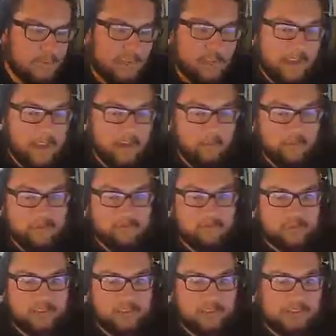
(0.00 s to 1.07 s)
It was
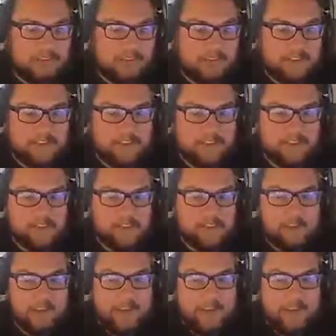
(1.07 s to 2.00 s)
really good, Six Gun.